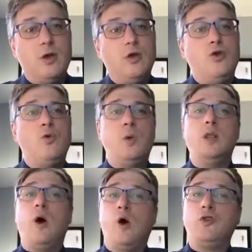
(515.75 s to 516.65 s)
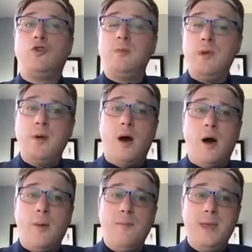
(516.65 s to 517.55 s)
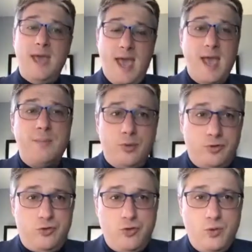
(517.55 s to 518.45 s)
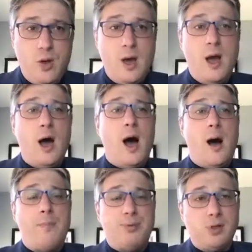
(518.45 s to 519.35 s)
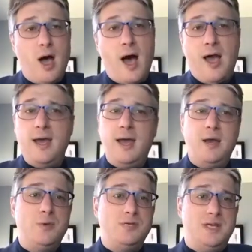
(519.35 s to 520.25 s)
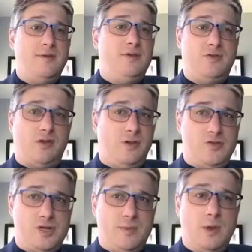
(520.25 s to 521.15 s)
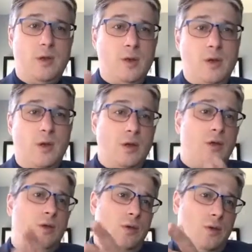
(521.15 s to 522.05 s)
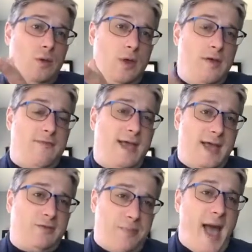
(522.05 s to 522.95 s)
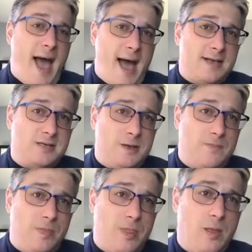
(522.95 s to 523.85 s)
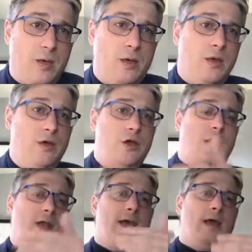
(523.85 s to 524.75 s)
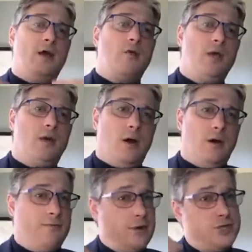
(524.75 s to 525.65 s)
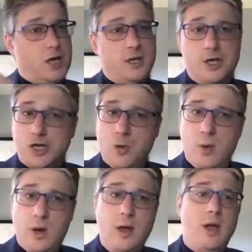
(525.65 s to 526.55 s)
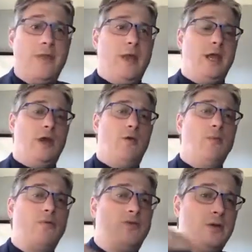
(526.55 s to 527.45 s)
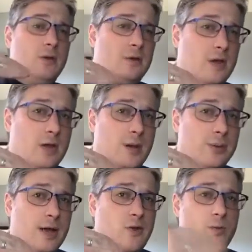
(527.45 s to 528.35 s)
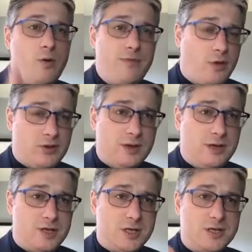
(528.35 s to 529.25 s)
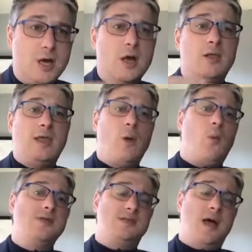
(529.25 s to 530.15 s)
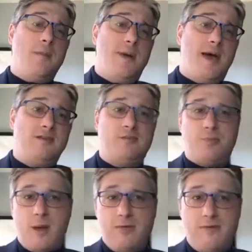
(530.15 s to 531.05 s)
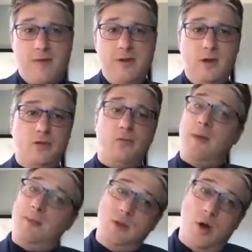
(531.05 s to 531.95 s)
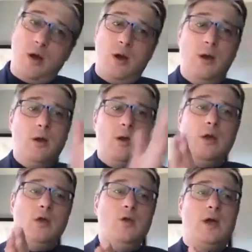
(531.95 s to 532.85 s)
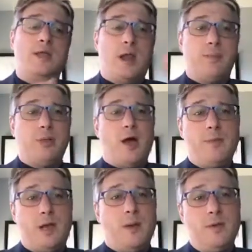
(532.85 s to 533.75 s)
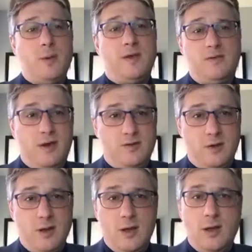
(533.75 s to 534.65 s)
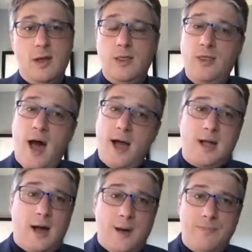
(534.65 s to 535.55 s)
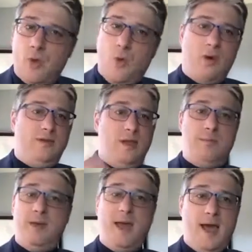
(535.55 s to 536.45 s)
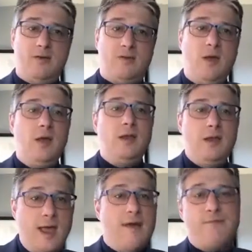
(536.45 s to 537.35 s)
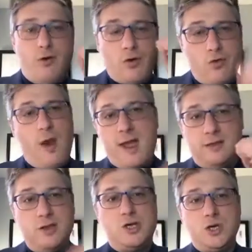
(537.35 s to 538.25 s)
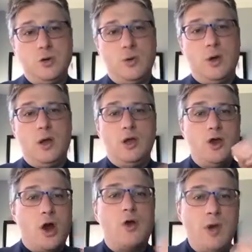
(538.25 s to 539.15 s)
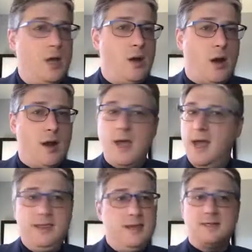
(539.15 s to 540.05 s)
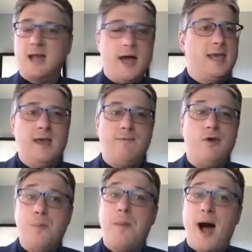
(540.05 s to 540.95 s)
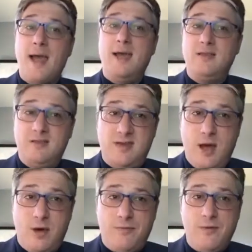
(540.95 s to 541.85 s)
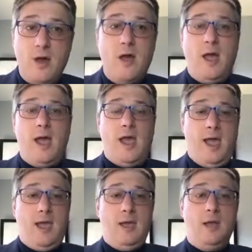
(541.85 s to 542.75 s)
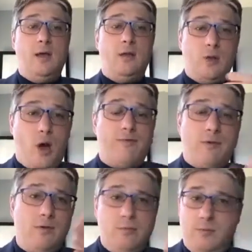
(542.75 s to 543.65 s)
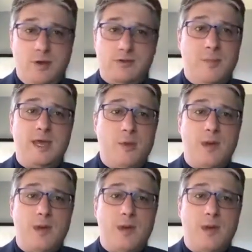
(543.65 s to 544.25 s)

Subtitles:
you will ultimately be able to apply and receive your citizenship. If it gets passed, you're going to get a green card. First a conditional one, then you're going to apply to remove those conditions. Then once time passes, probably 5 years, maybe longer, you can then apply to become a U.S. citizen. DACA or TPS never granted you your green card. It does not give you by itself doesn't make you